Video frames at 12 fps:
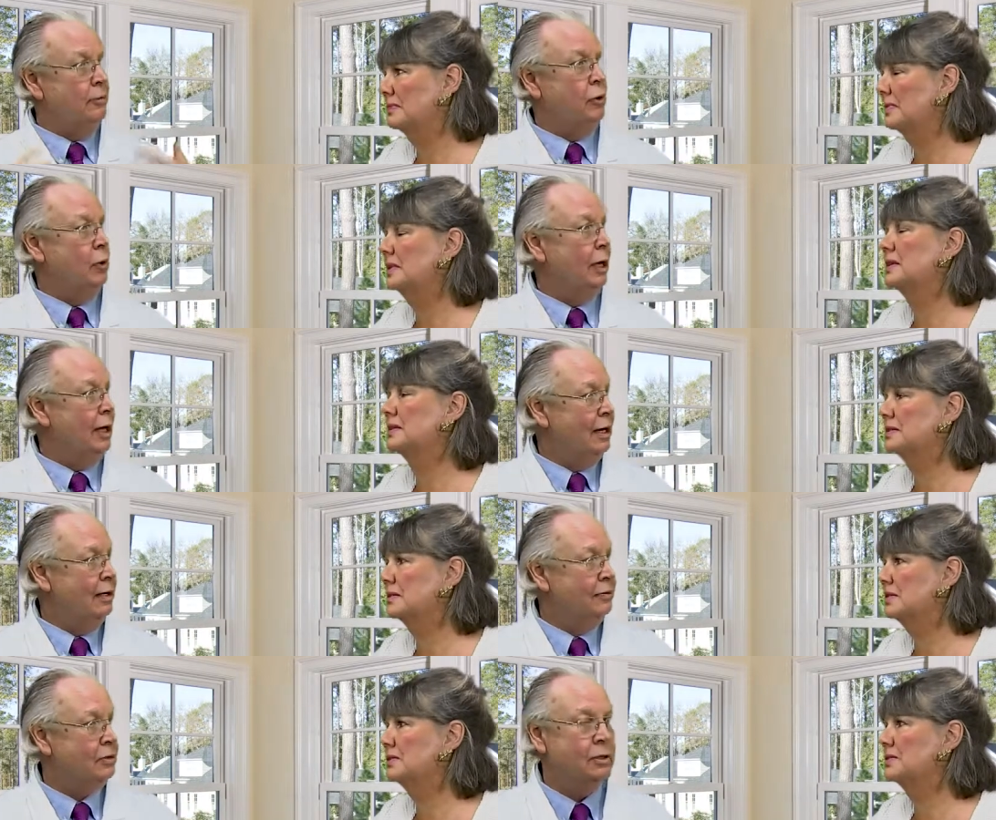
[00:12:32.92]
Speaker 1: you
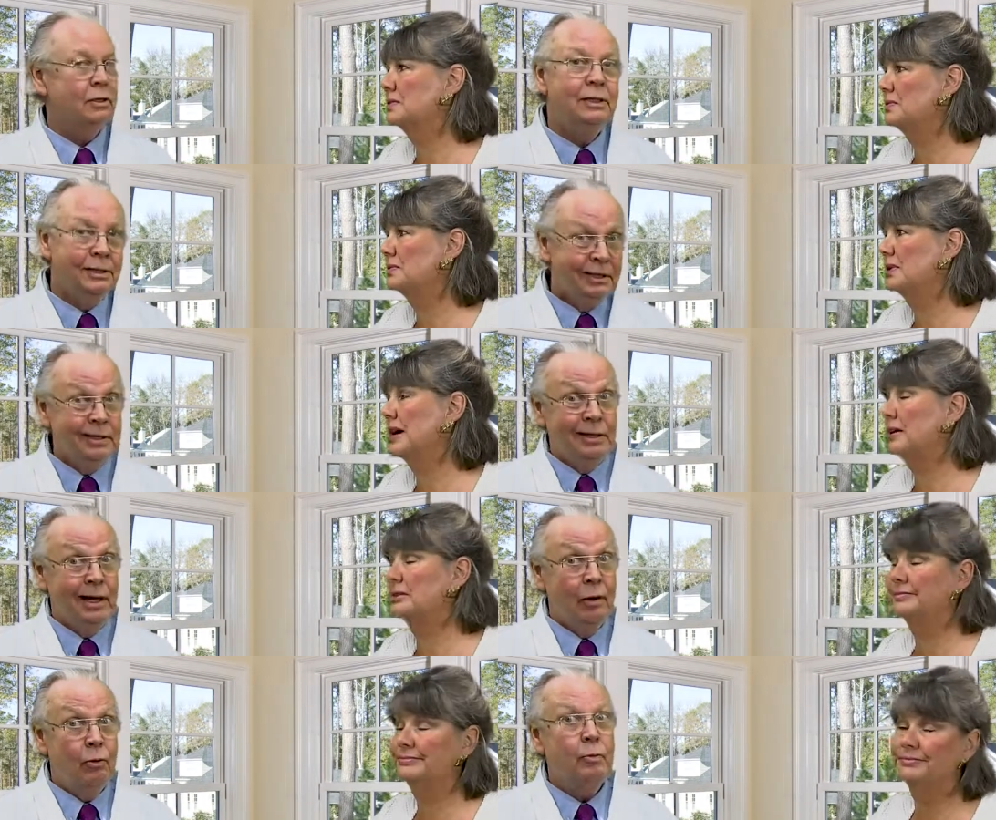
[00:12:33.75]
alive. So, wow.
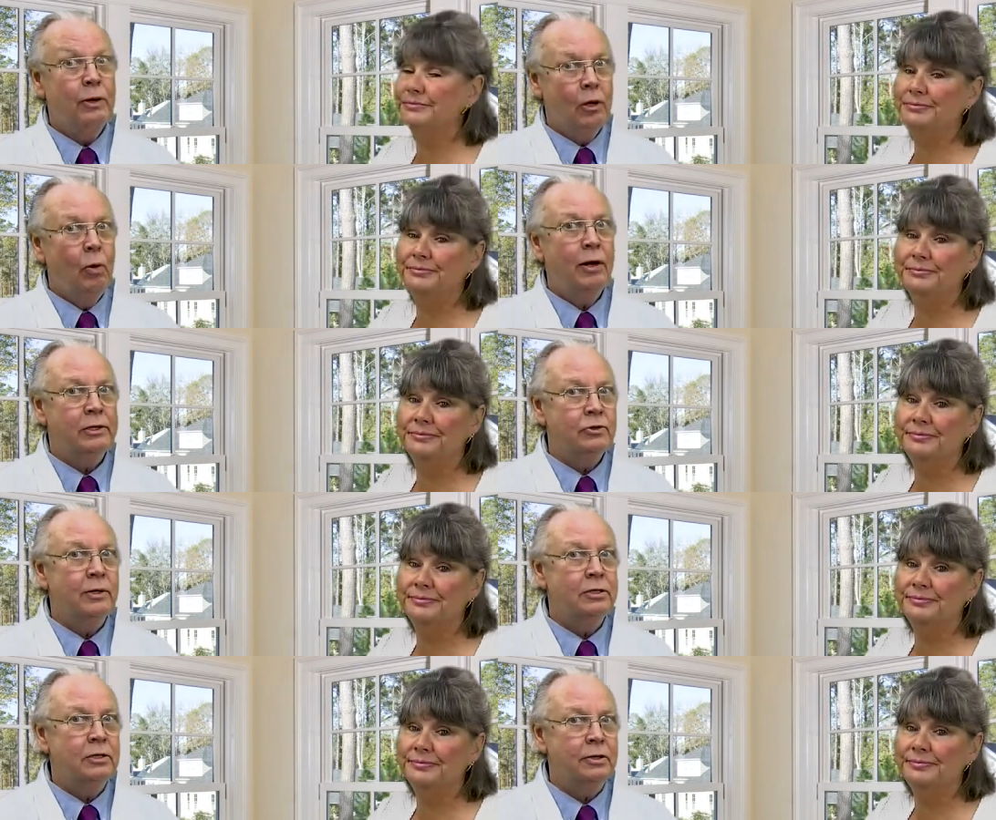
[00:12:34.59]
yeah, we're putting quite a
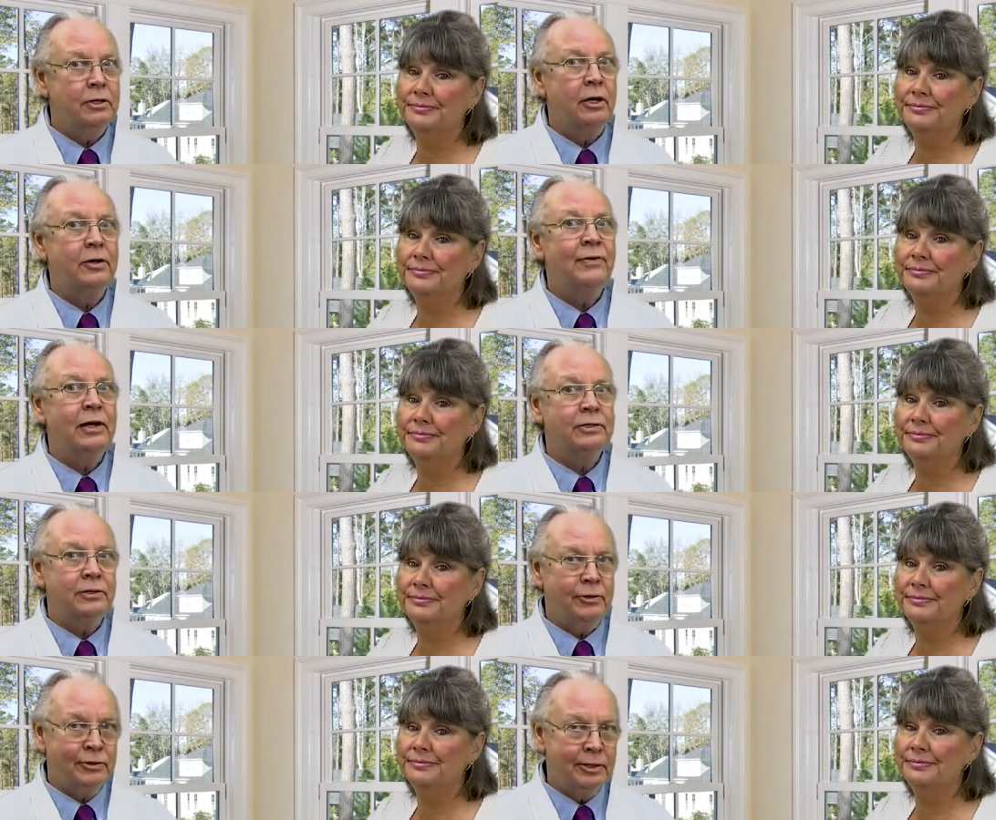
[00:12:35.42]
stress on the
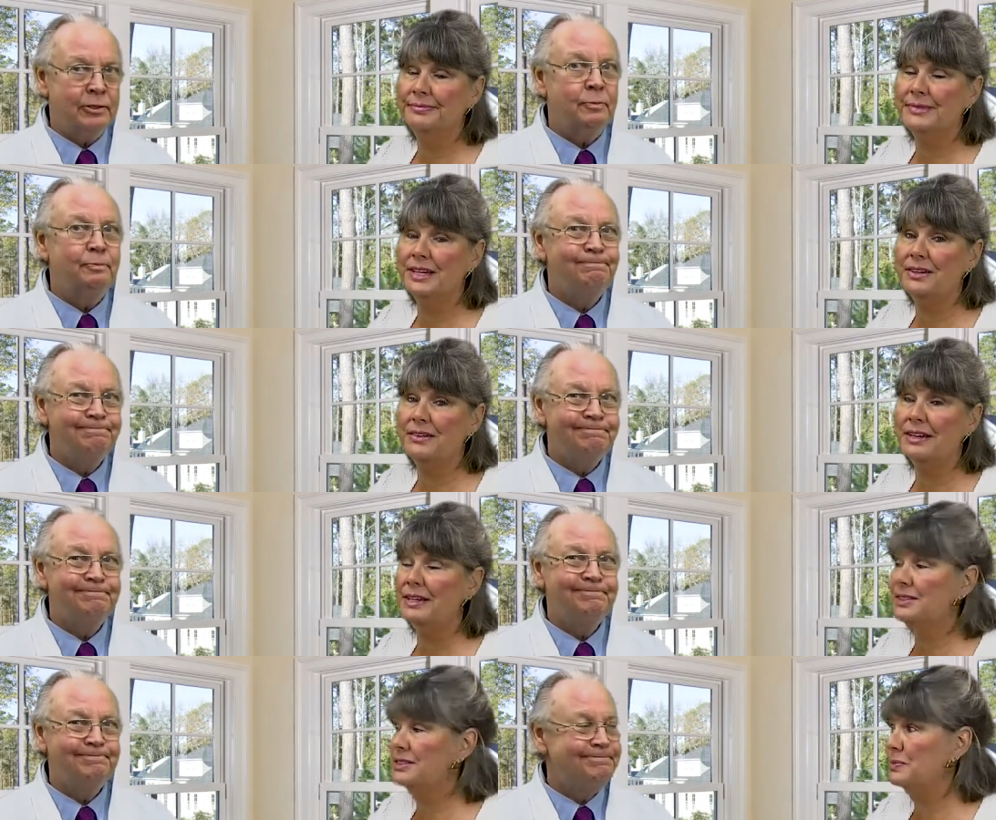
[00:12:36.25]
cardiovascular system.
Speaker 2: All
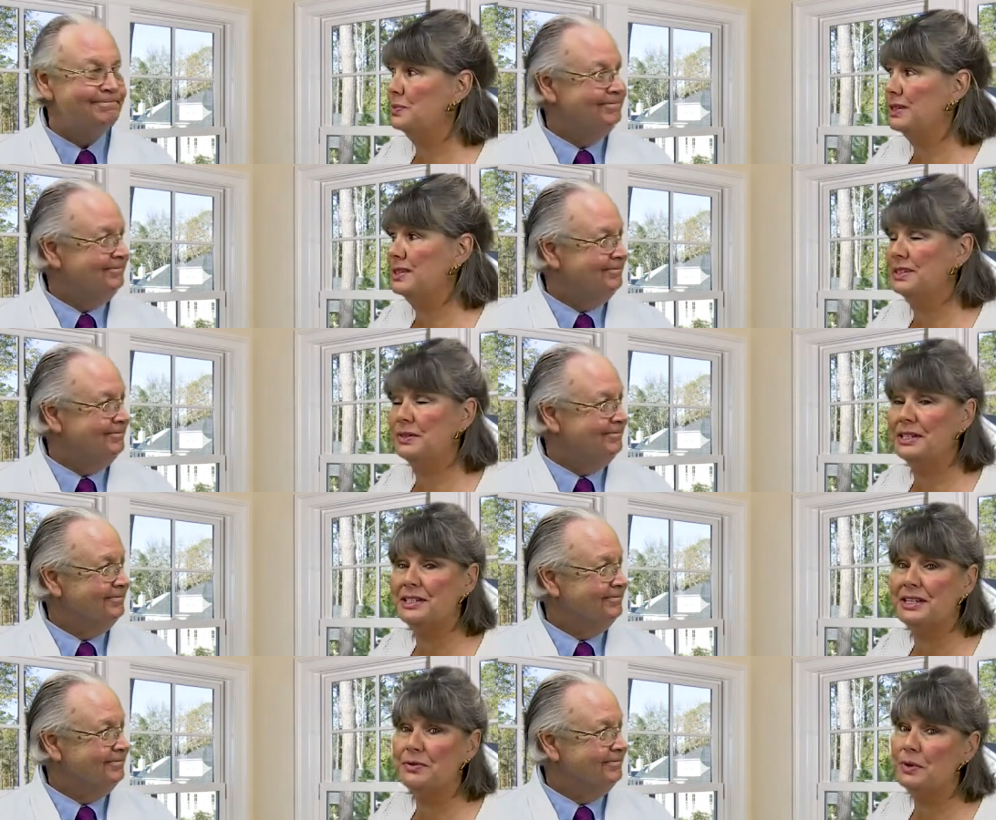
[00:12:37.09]
right, this is pretty serious
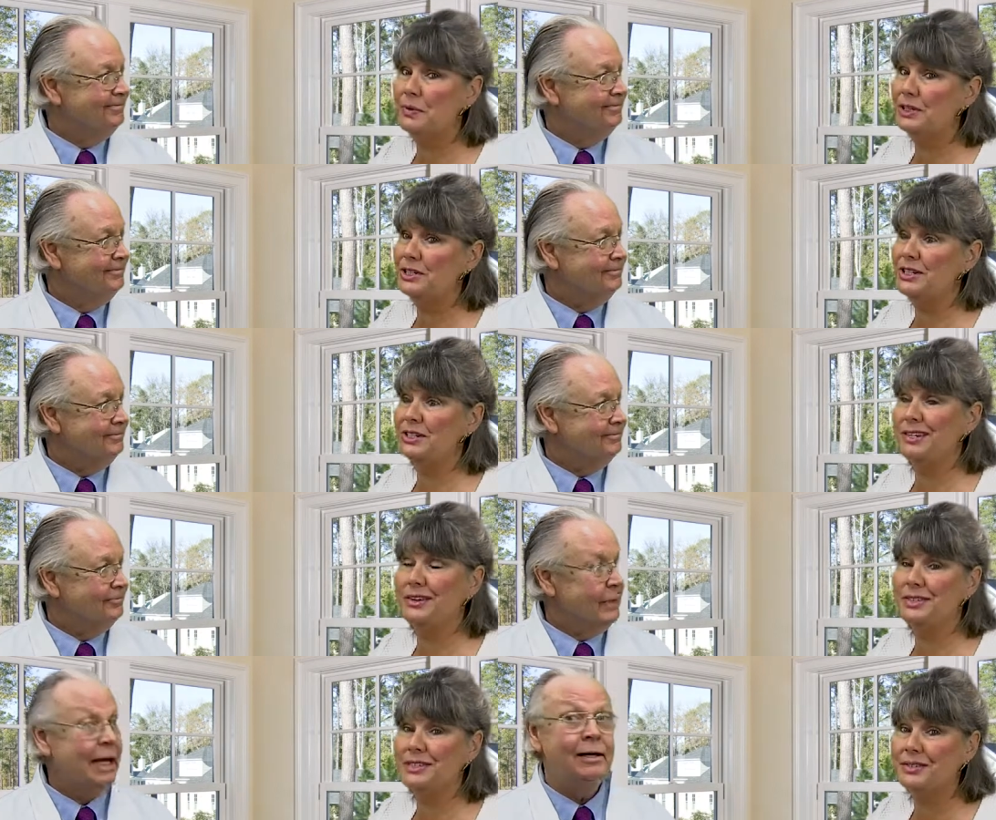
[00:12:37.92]
stuff. We want you to
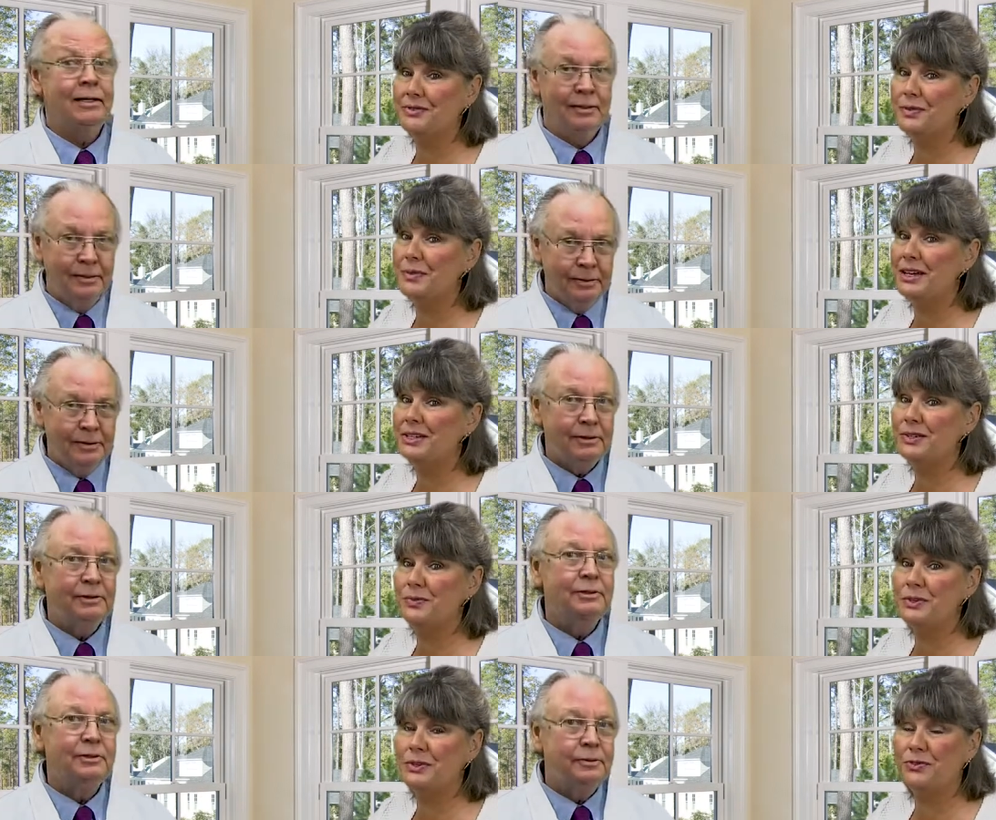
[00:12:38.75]
share this yeah. information
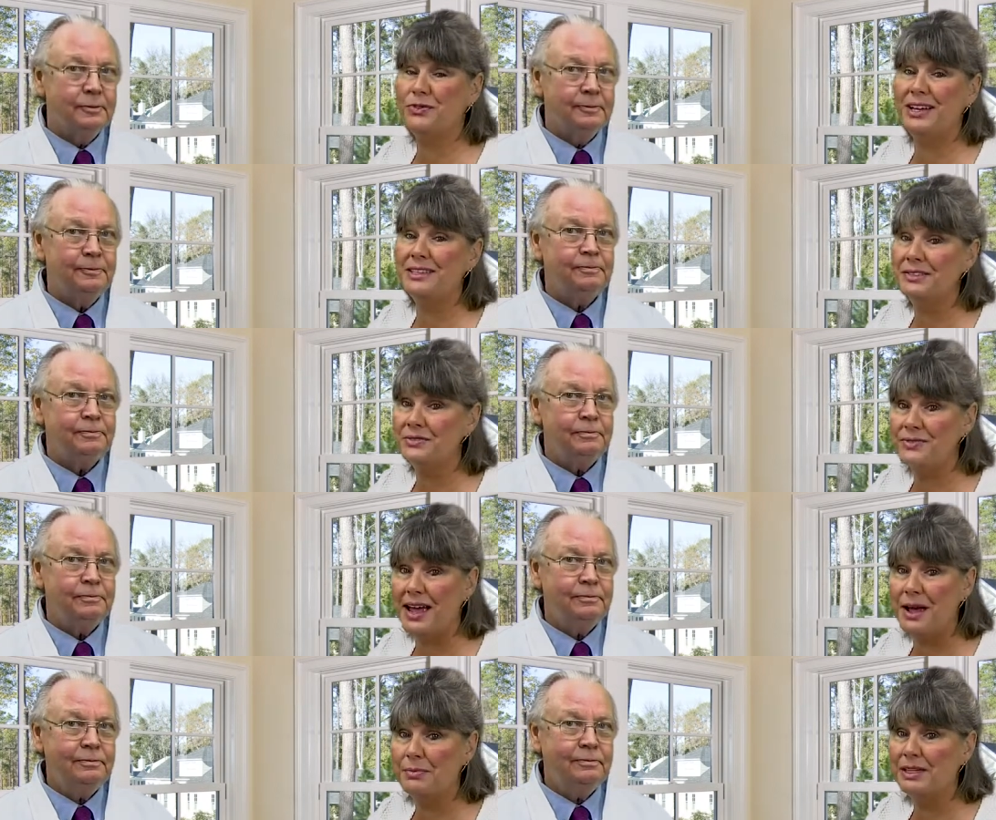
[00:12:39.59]
with your friends and
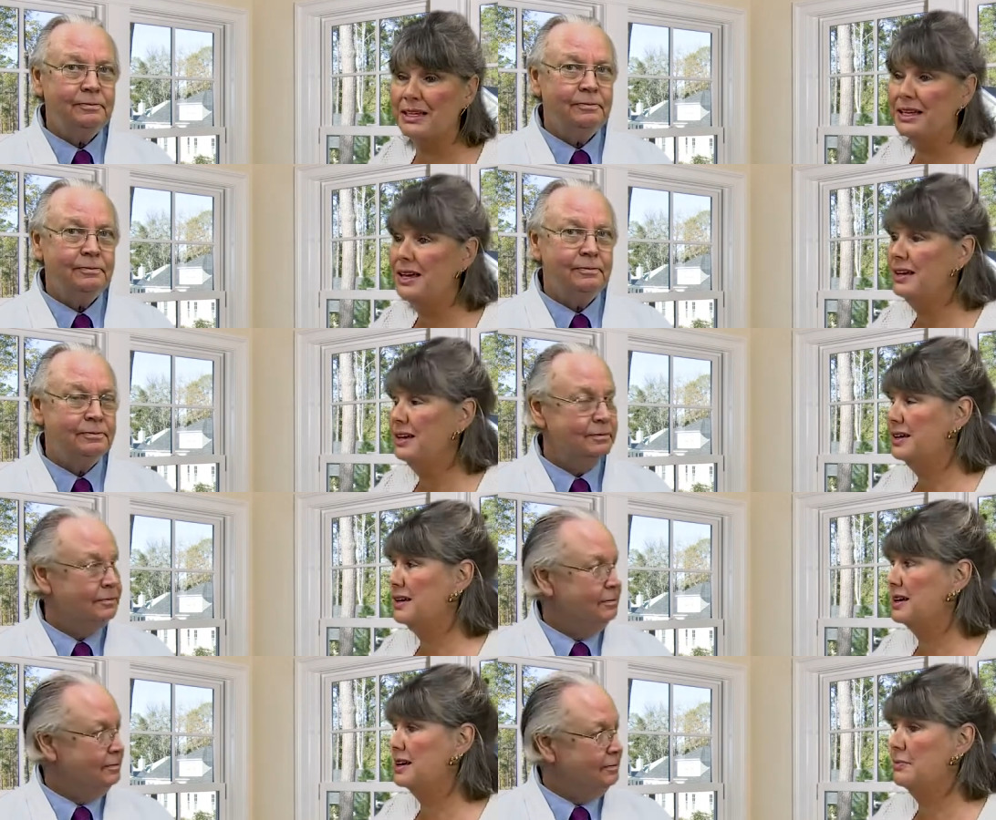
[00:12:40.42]
family.
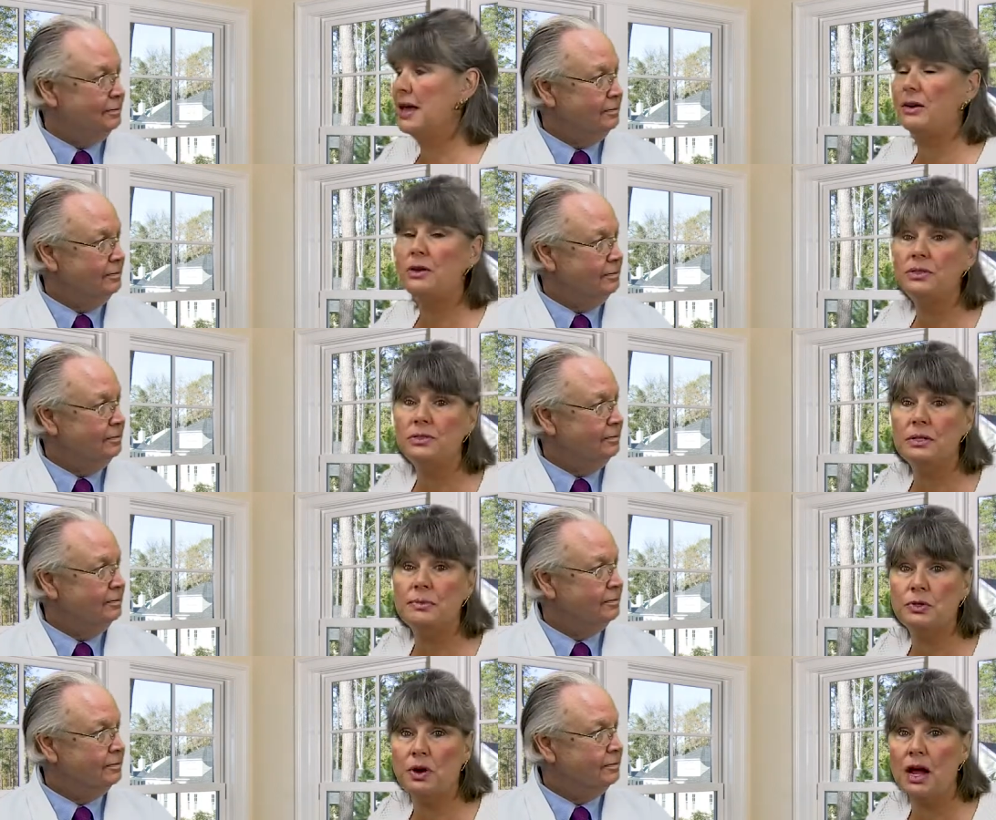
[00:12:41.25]
Um, and also
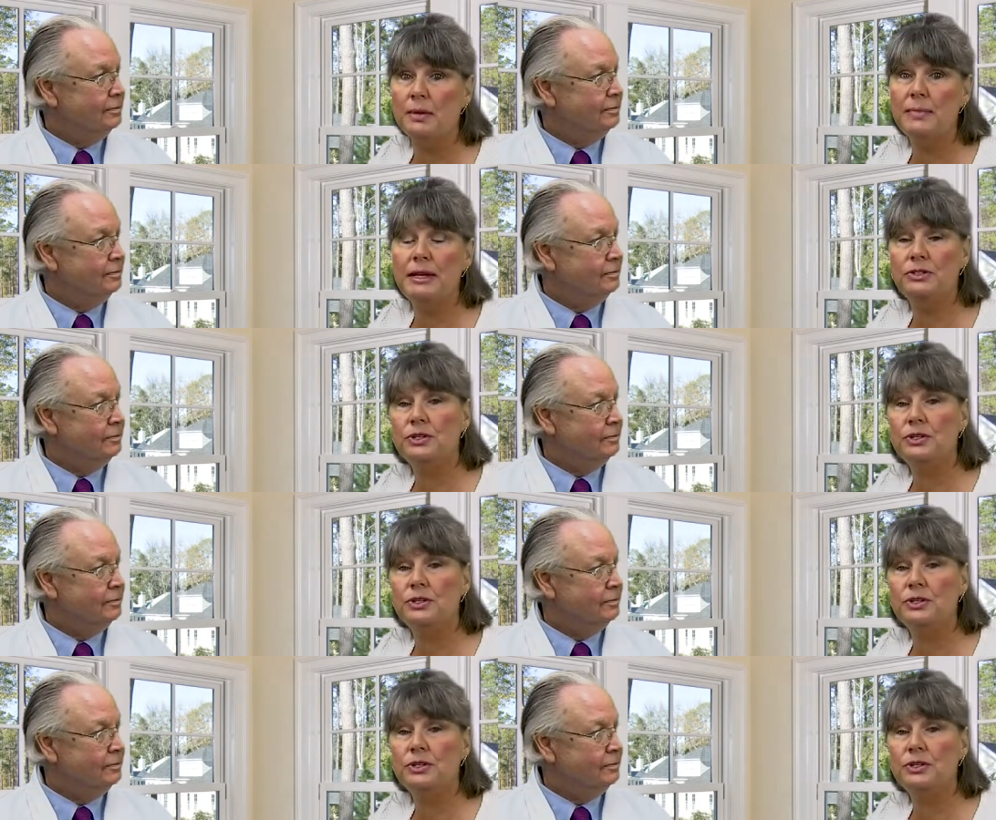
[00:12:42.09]
subscribe. Make sure